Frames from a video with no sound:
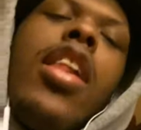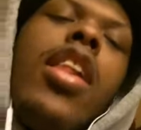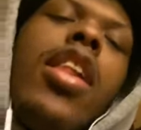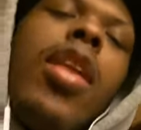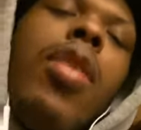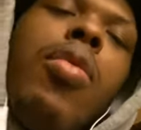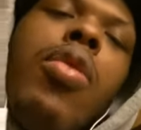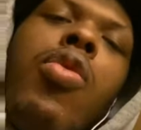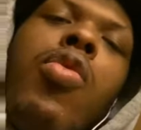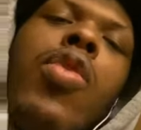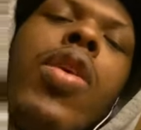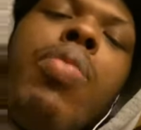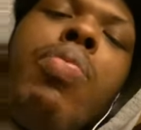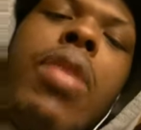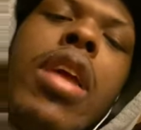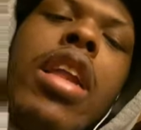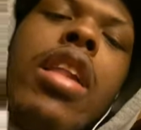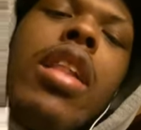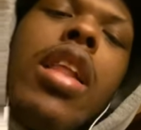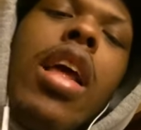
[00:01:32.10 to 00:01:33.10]
Let me
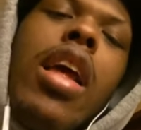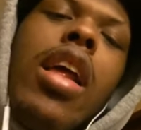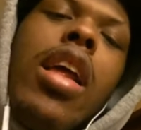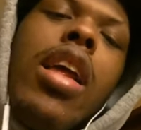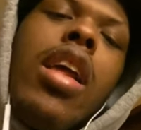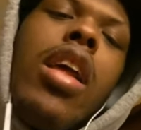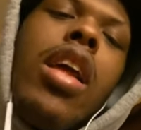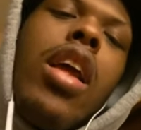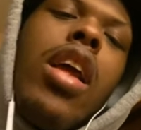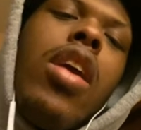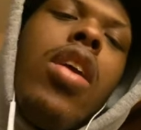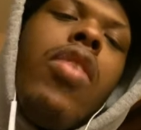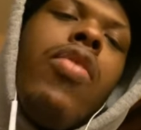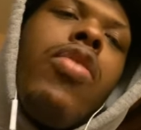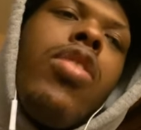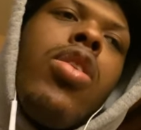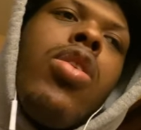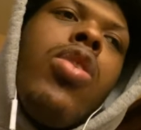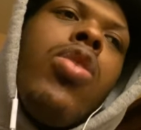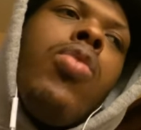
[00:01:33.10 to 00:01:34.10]
repeat that.
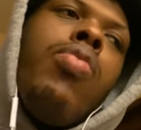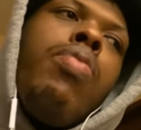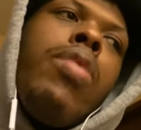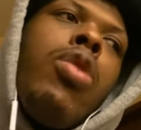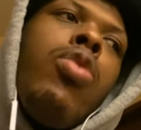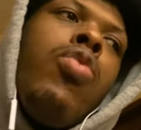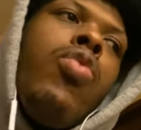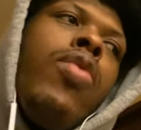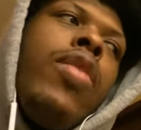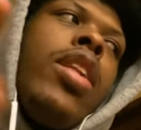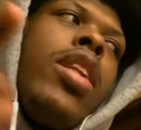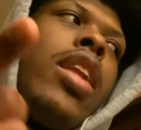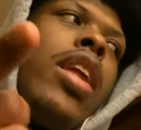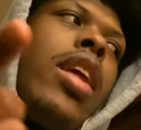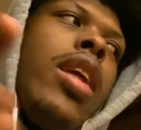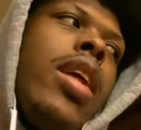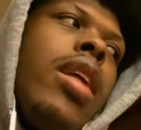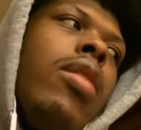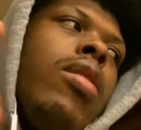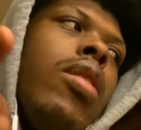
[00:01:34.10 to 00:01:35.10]
If you are
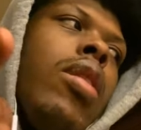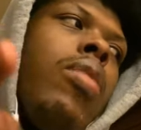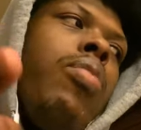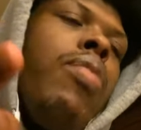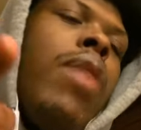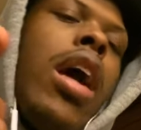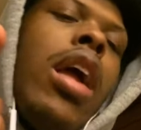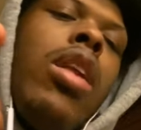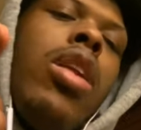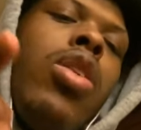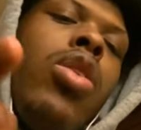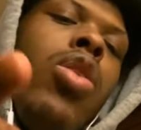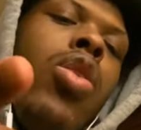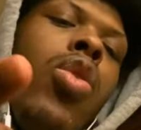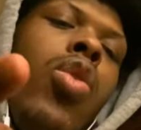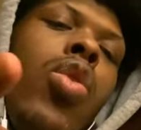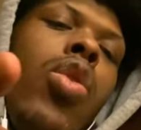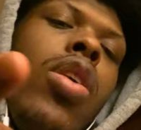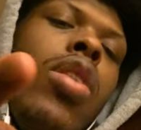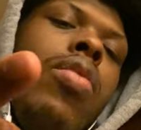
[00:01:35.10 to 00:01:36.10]
redeemed by the
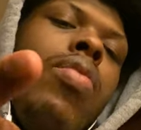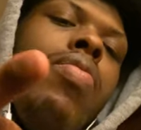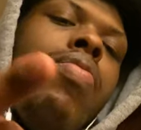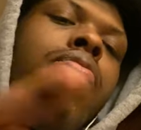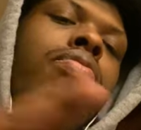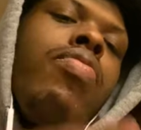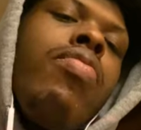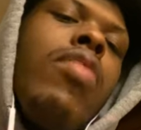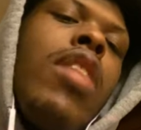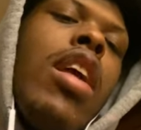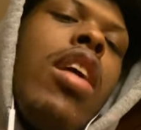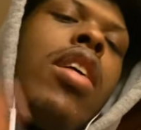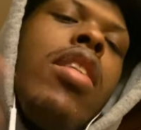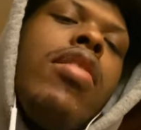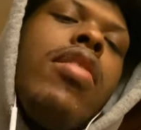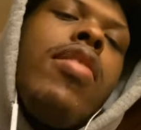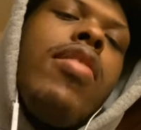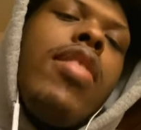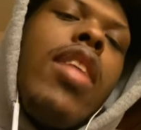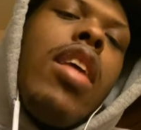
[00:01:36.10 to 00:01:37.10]
Lord,
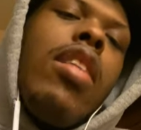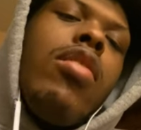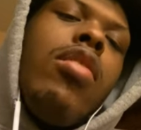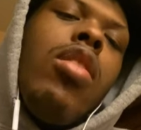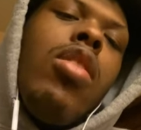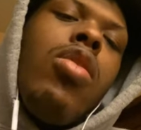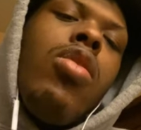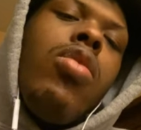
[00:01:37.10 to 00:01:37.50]
say so.